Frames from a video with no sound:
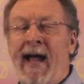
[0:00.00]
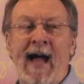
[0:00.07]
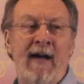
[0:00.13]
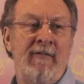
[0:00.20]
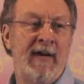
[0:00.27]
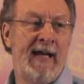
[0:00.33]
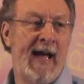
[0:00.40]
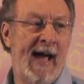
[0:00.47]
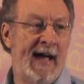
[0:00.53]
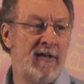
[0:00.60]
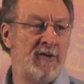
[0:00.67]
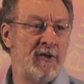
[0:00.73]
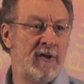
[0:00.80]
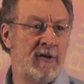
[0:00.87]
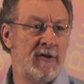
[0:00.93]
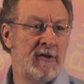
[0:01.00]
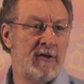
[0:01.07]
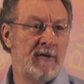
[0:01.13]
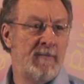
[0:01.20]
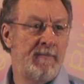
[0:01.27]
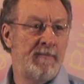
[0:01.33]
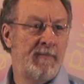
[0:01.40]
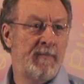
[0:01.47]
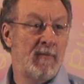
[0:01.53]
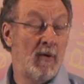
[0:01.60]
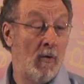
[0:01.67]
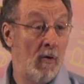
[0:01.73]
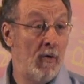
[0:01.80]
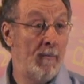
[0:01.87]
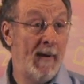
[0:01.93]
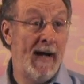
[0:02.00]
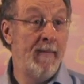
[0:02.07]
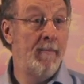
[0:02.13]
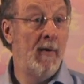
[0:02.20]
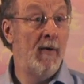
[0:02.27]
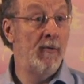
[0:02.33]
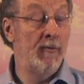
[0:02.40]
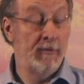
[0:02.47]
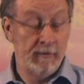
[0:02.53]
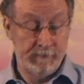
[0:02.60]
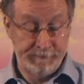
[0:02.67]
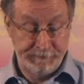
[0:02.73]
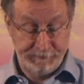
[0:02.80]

having edges, or by both.